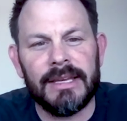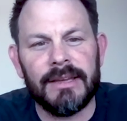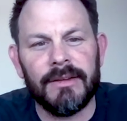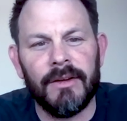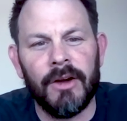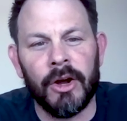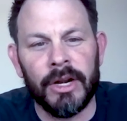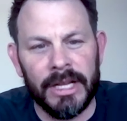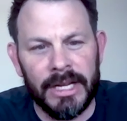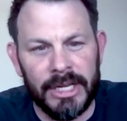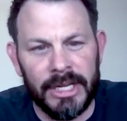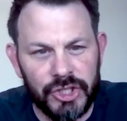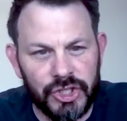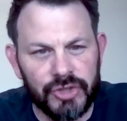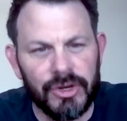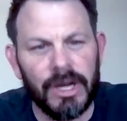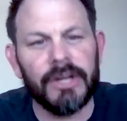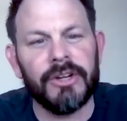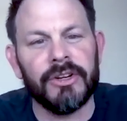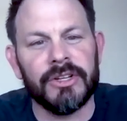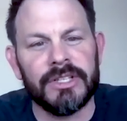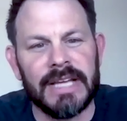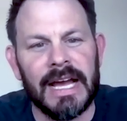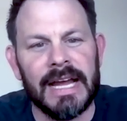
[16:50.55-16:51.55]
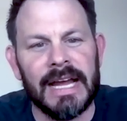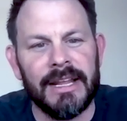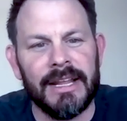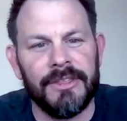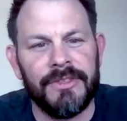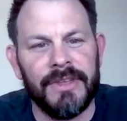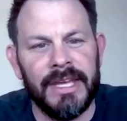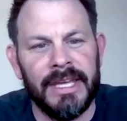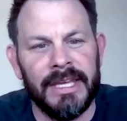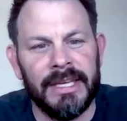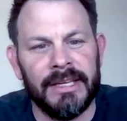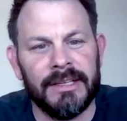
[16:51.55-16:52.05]
on an instructor's side
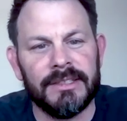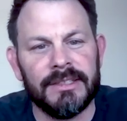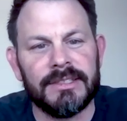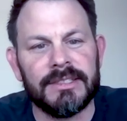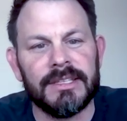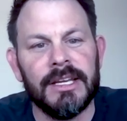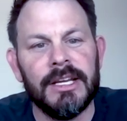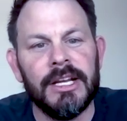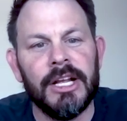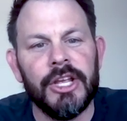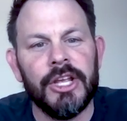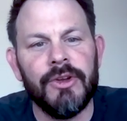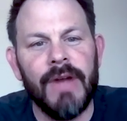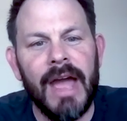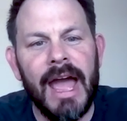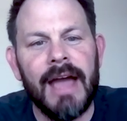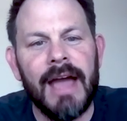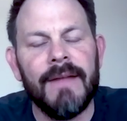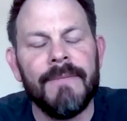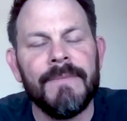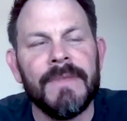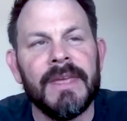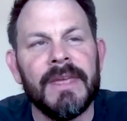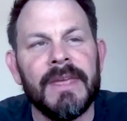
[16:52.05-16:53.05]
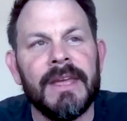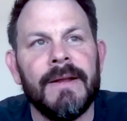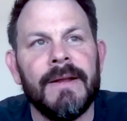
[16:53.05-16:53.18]
of things, you have